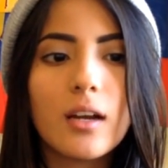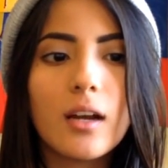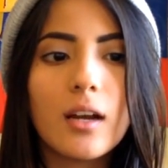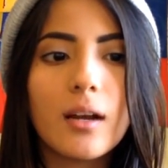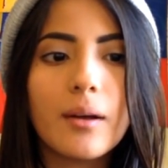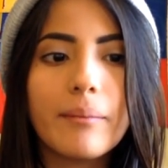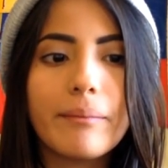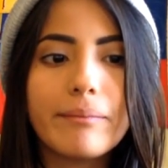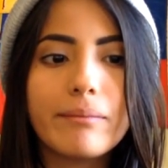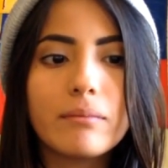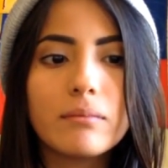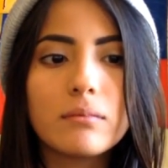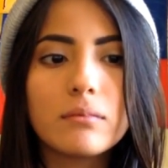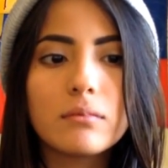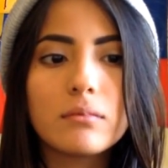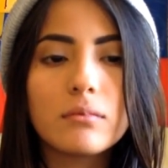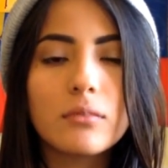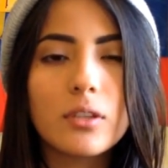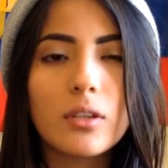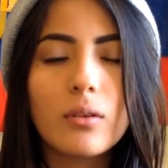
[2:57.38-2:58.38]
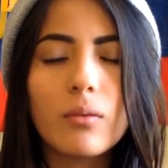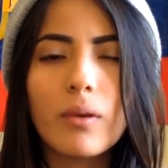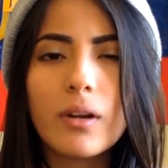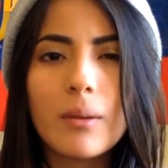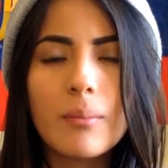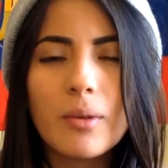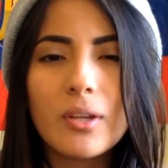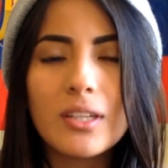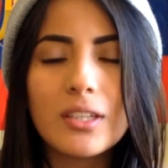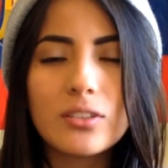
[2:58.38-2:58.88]
what am
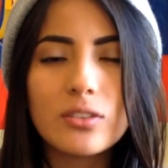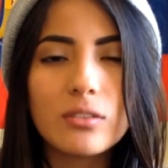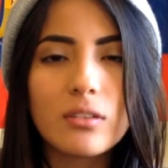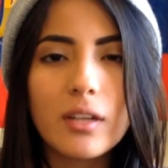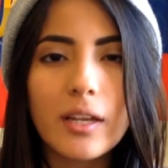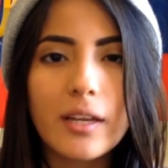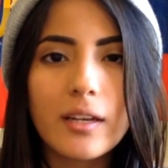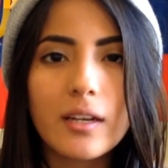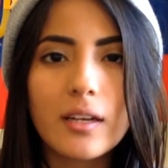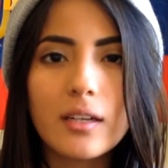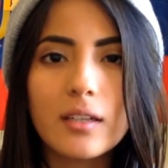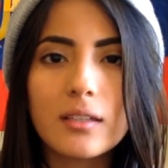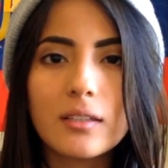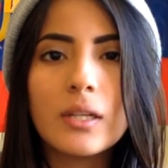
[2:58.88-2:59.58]
I gonna do later?